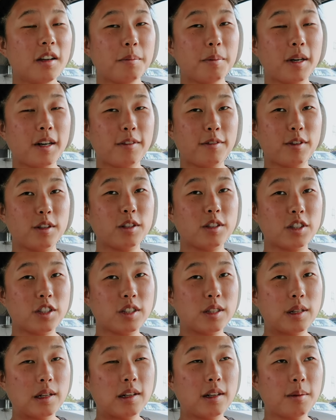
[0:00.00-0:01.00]
but if you're
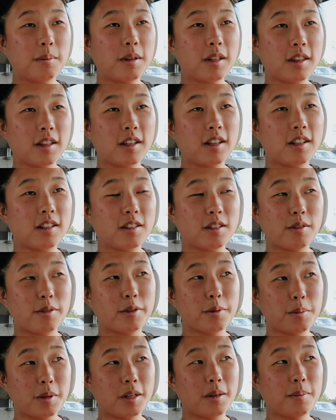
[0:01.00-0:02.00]
just sending me things
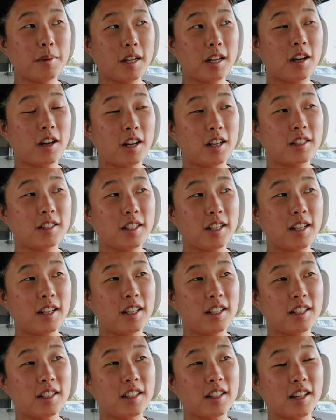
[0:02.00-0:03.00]
for me to make
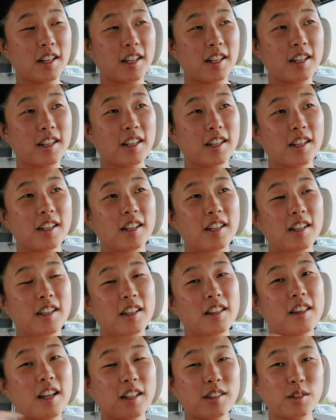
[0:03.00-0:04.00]
content like
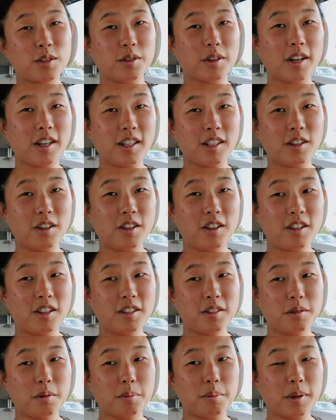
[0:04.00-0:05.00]
that's great and
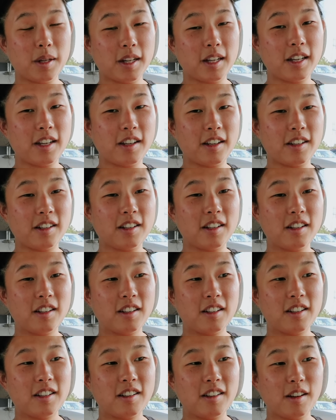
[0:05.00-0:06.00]
all but
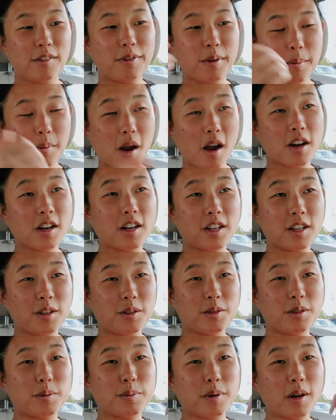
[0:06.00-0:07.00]
if I'm not going to
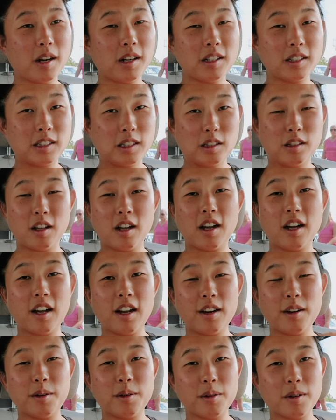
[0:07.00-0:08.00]
use the product a
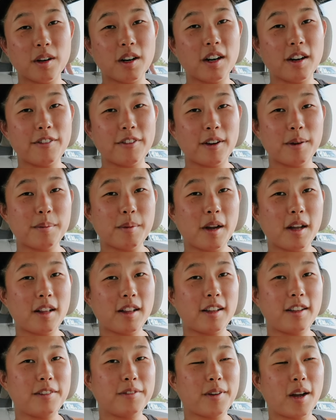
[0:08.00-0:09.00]
lot or if I'm not
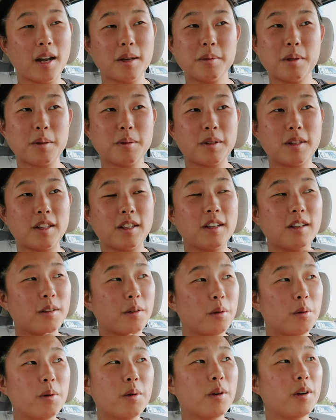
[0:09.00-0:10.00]
like vibing with it
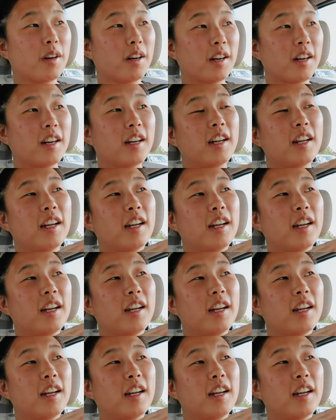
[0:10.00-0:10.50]
or